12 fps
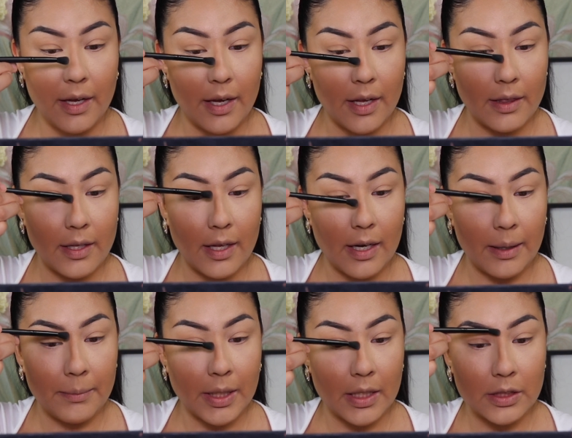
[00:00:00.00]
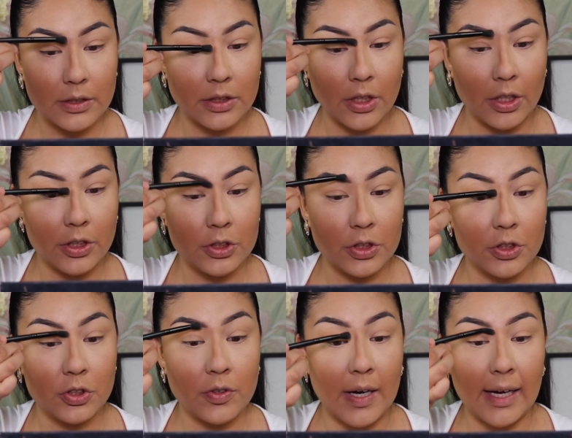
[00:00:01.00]
And then I'm gonna start to
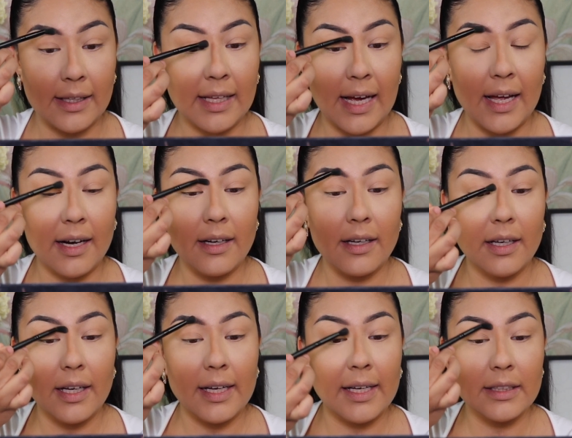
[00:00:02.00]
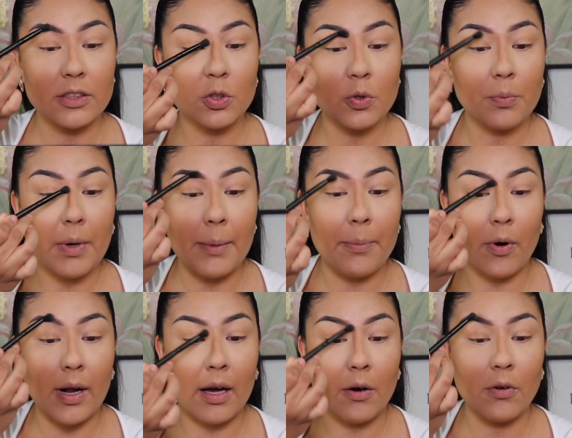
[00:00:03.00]
drag that into my
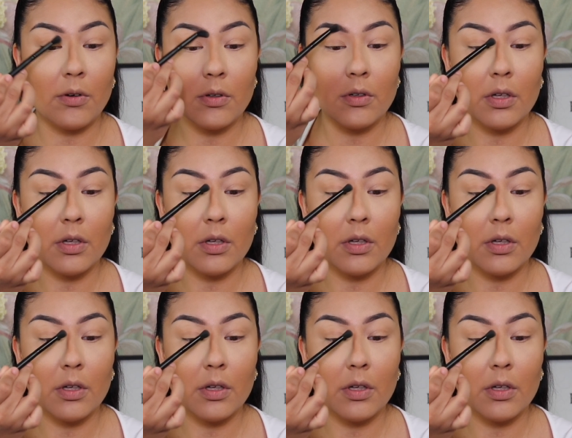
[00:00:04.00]
brow.